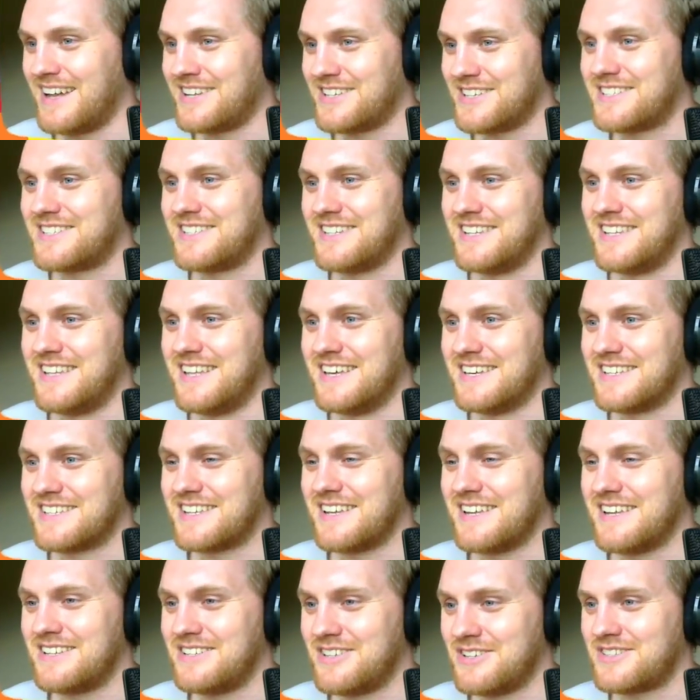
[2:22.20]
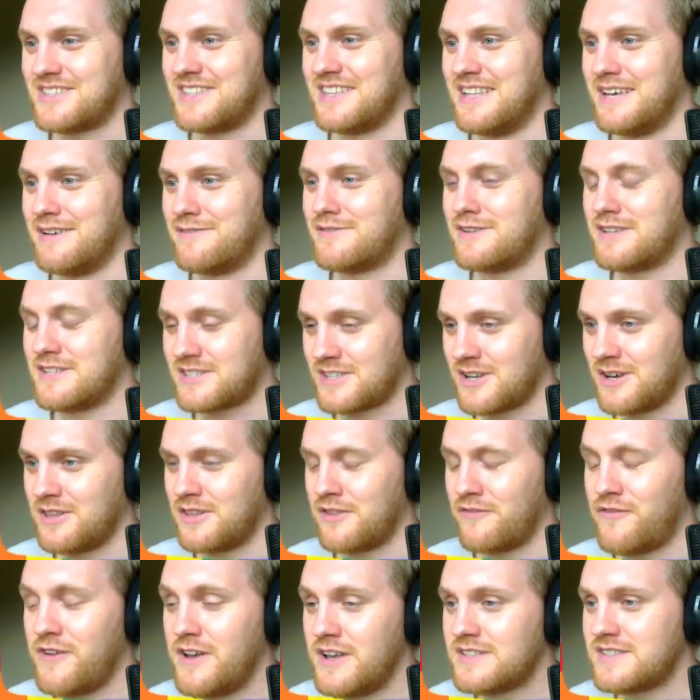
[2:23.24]
I just did this, just the lift.
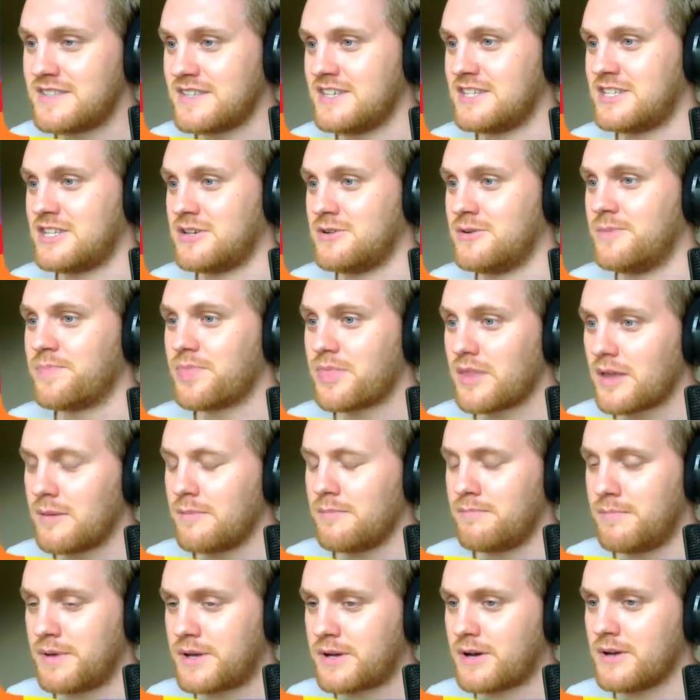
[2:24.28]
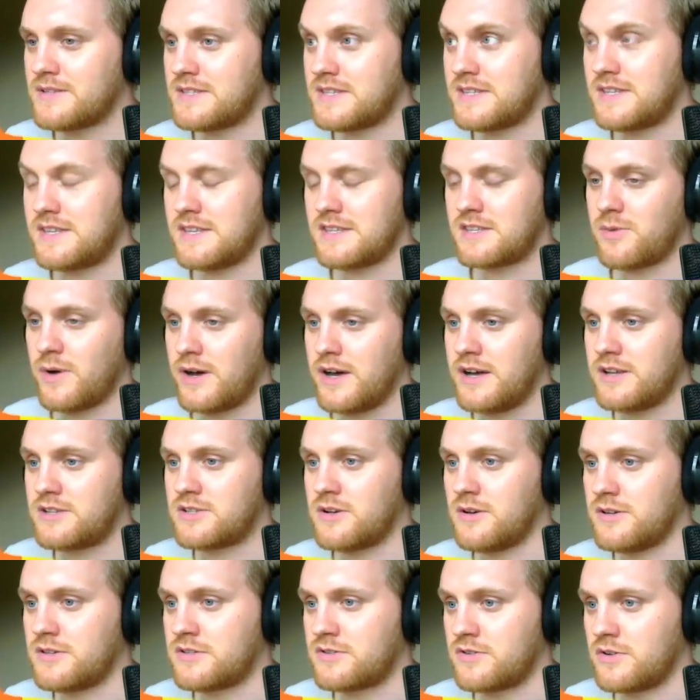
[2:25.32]
So the first thing you do, because this is quite a
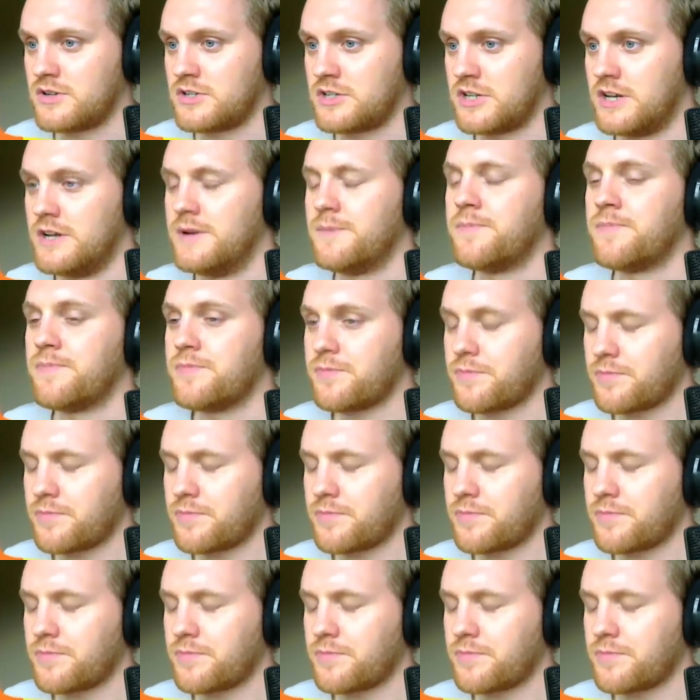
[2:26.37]
tall structure,